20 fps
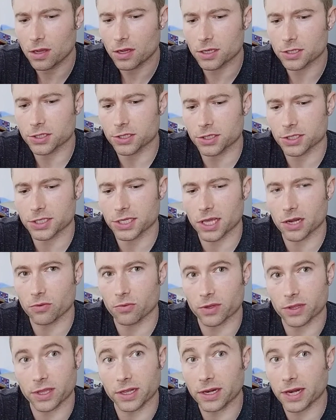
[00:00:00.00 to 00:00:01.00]
associated
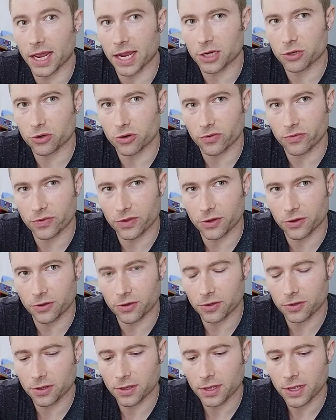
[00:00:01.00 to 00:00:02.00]
with the nitro
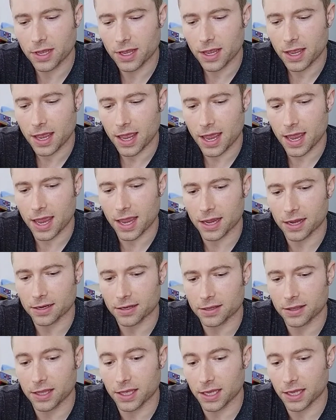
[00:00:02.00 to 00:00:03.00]
fuel
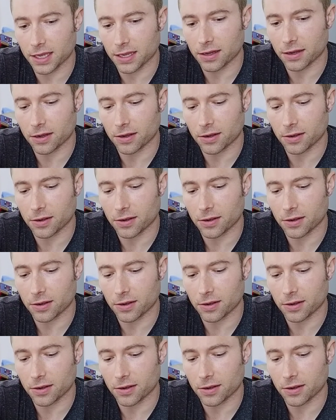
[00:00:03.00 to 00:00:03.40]
and the